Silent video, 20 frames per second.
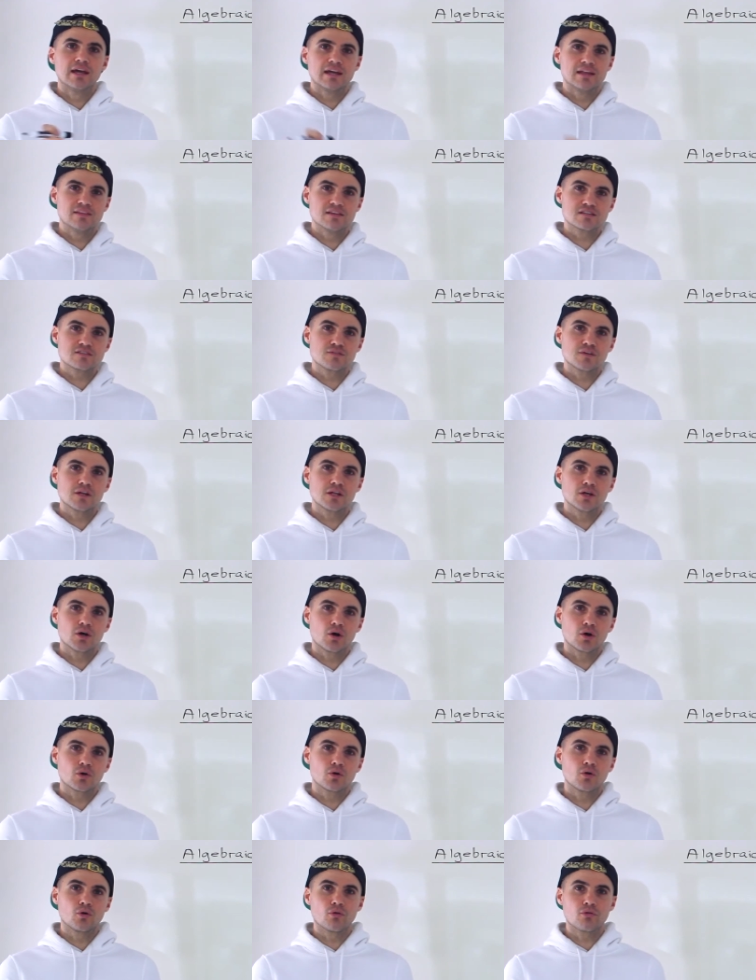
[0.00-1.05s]
In this video,
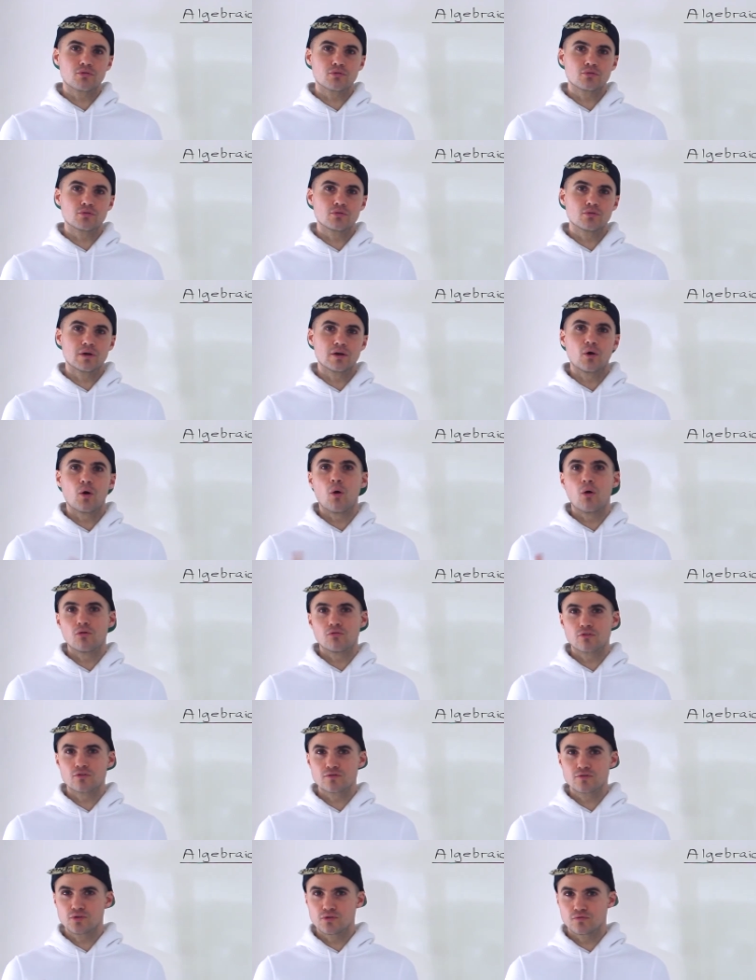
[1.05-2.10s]
I'll go through an
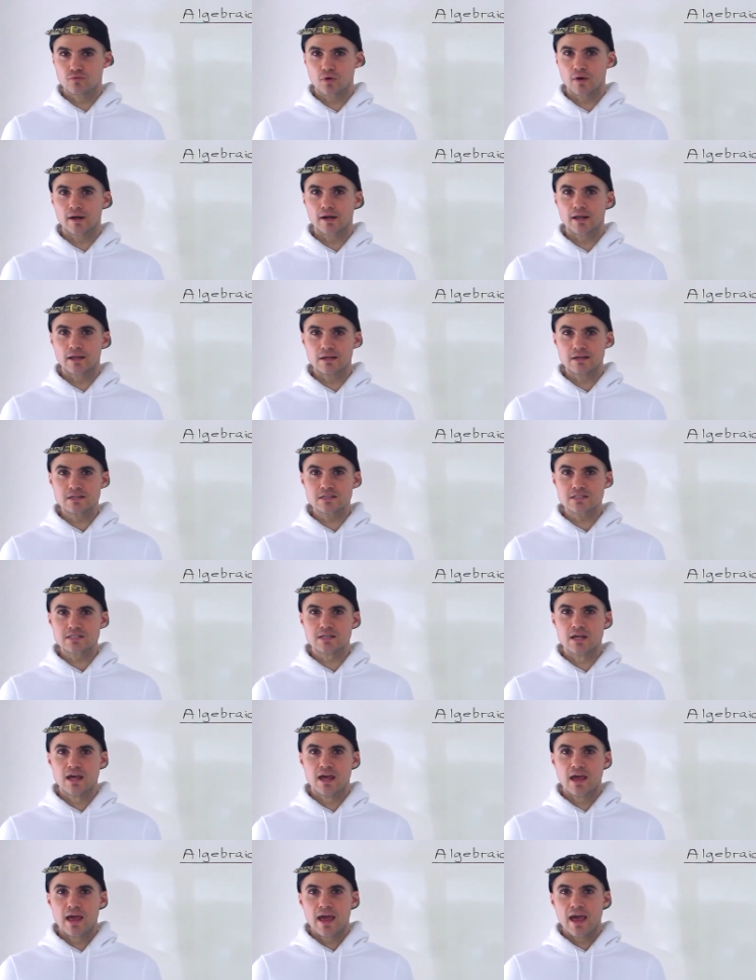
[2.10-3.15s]
overview of what it is.
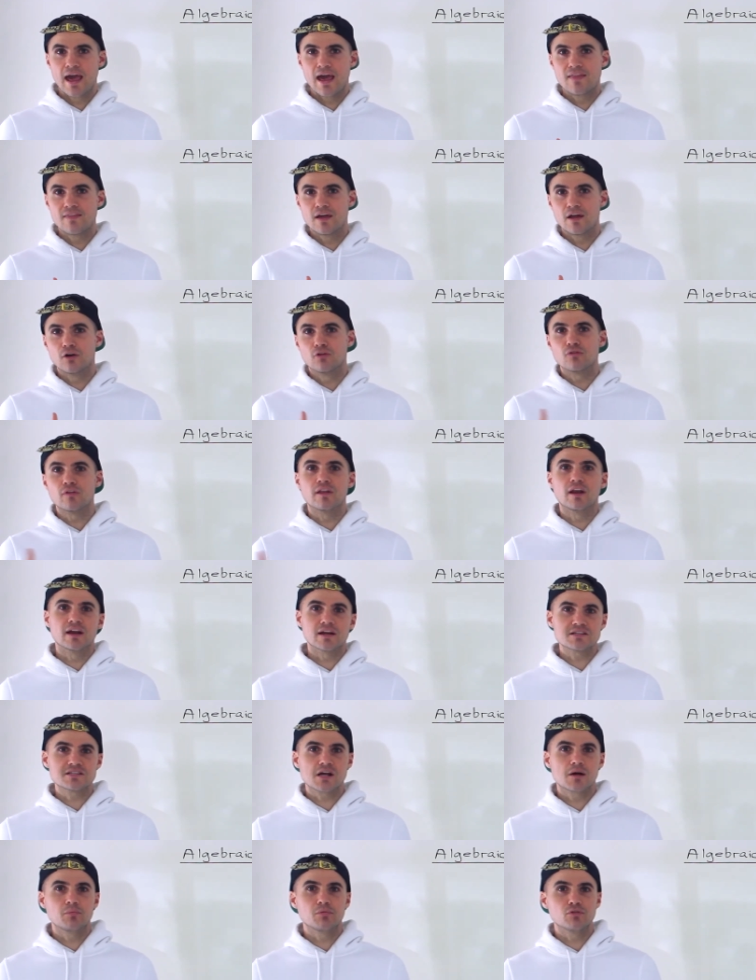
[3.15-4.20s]
And then over the
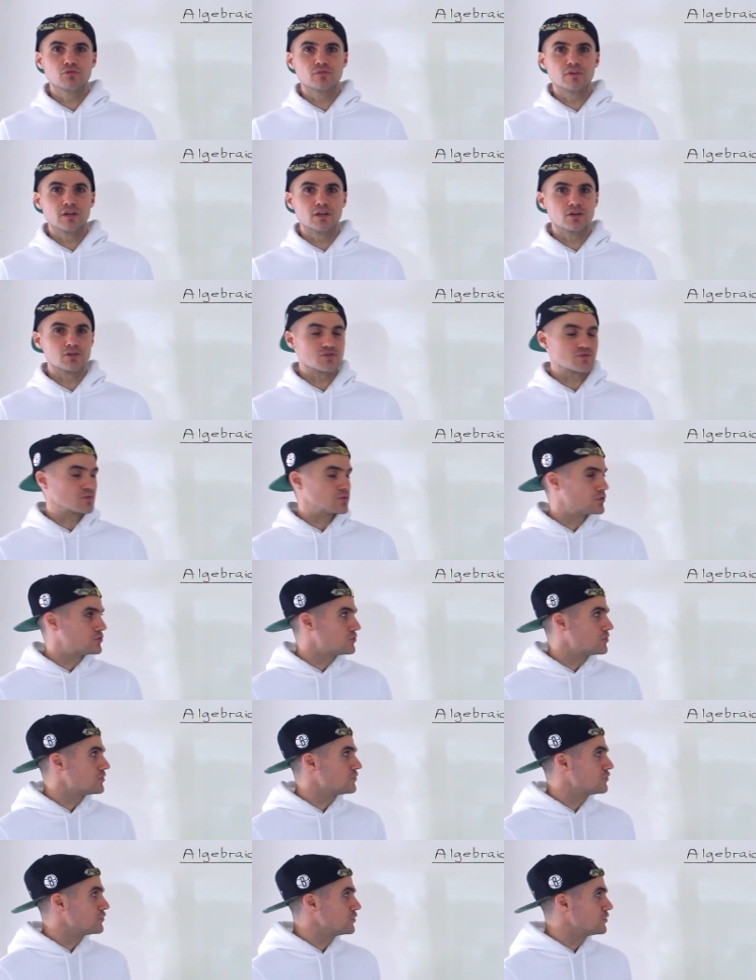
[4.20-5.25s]
next couple of videos, we'll
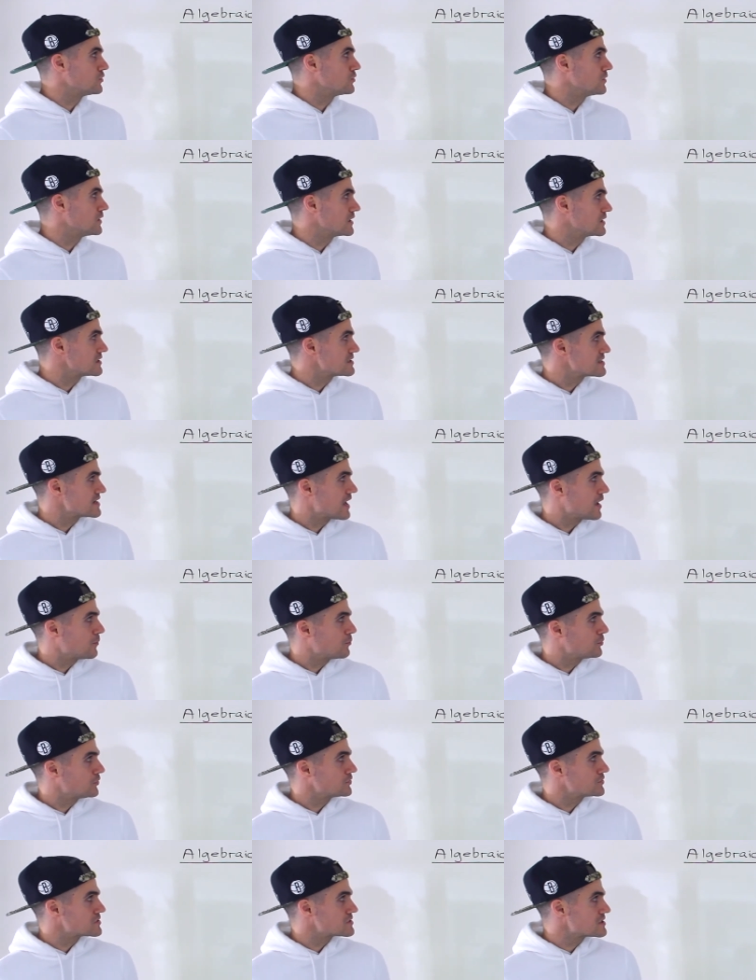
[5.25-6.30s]
do a few
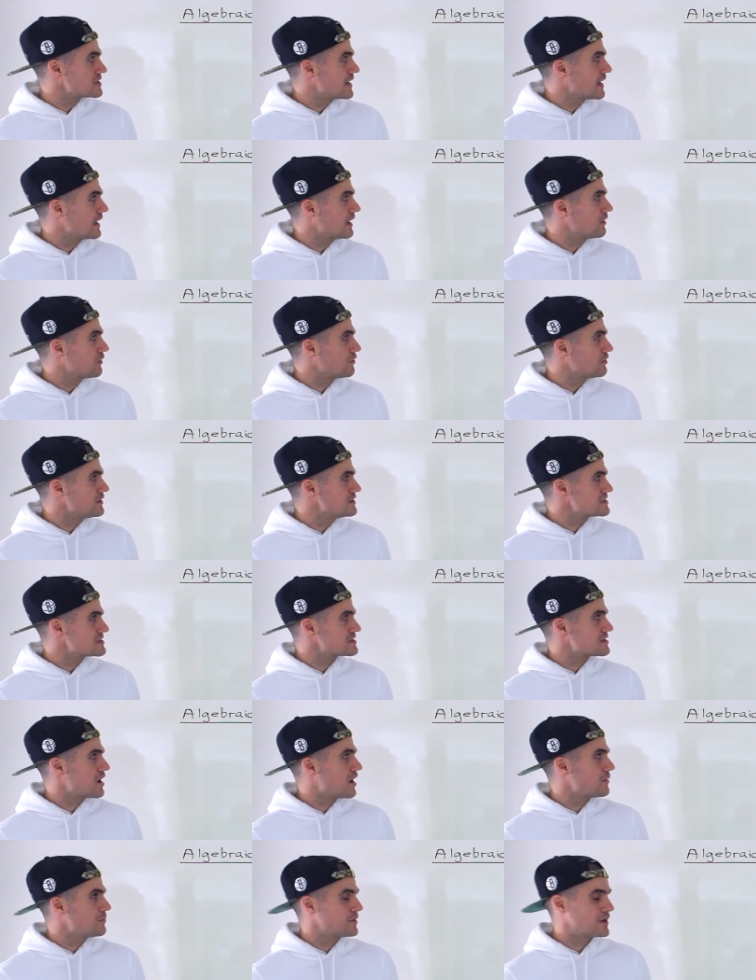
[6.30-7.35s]
examples. Now, this
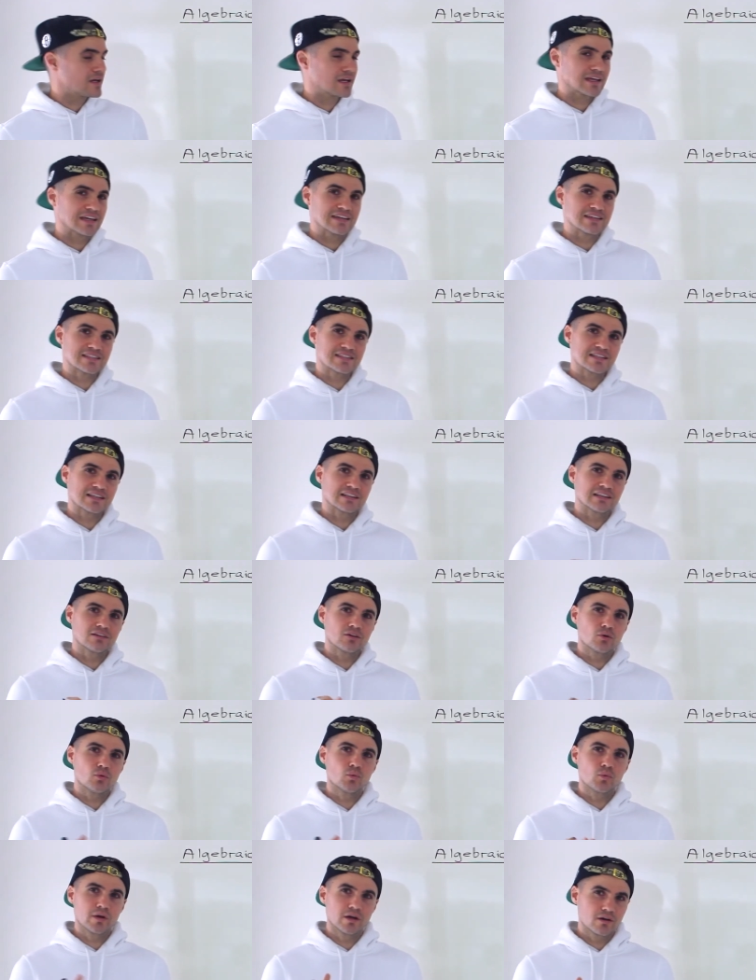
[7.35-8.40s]
topic, it's a
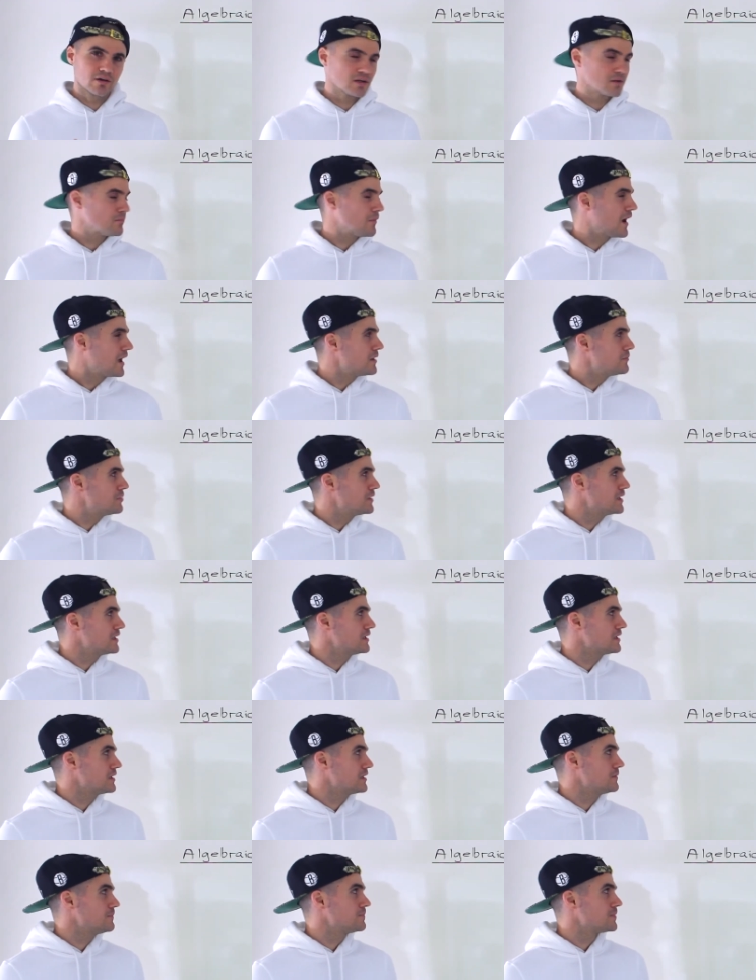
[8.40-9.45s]
little weird in my
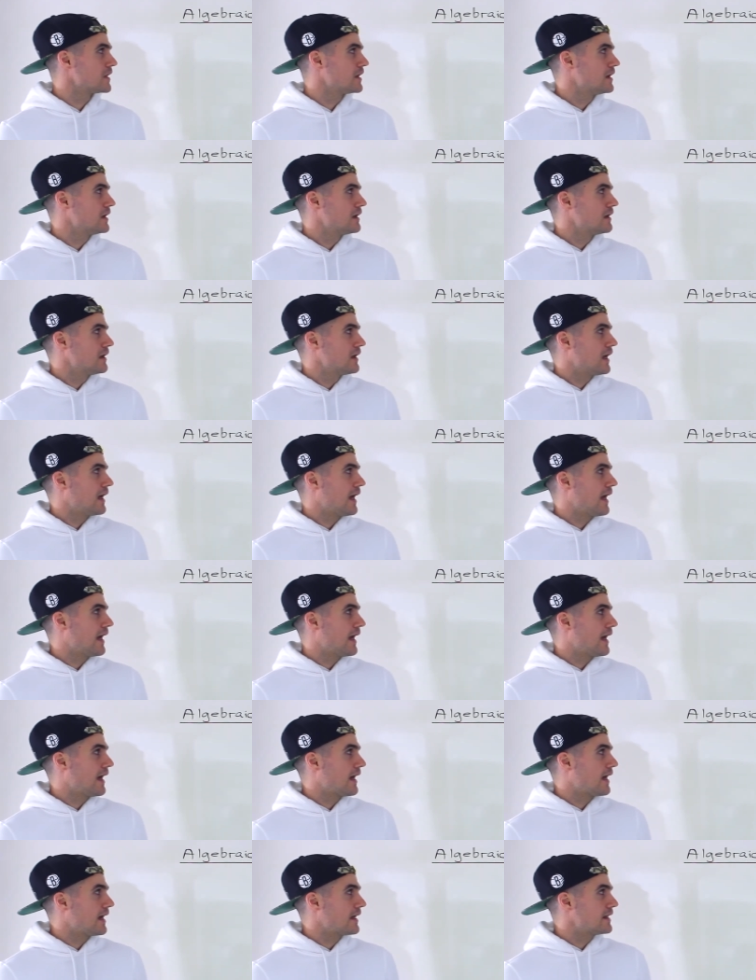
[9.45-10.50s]
opinion.
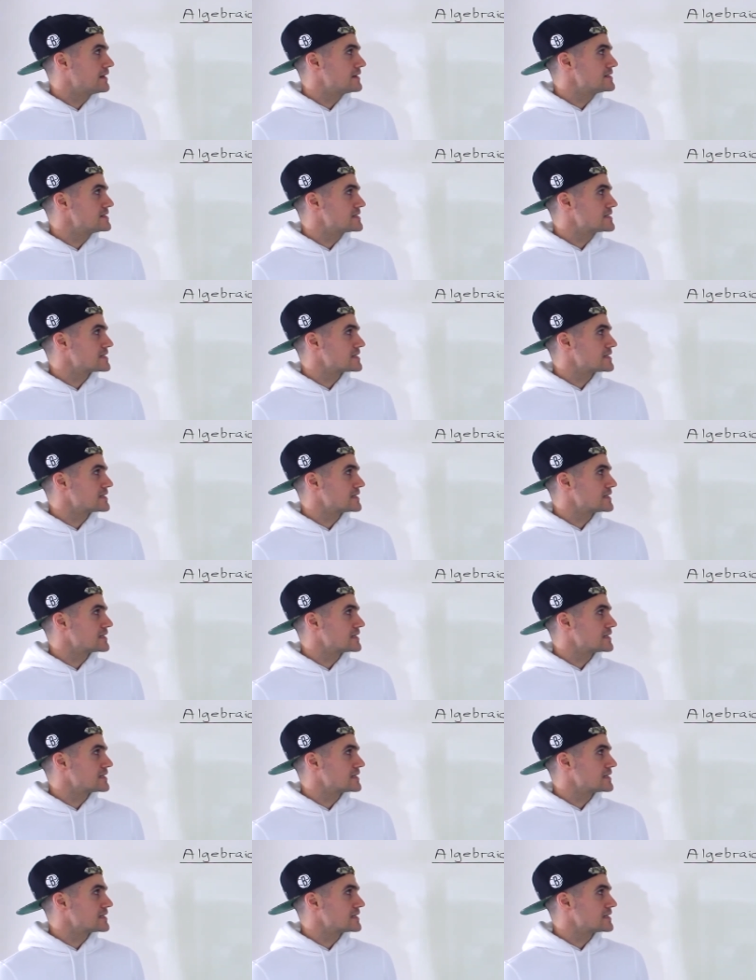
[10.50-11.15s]
And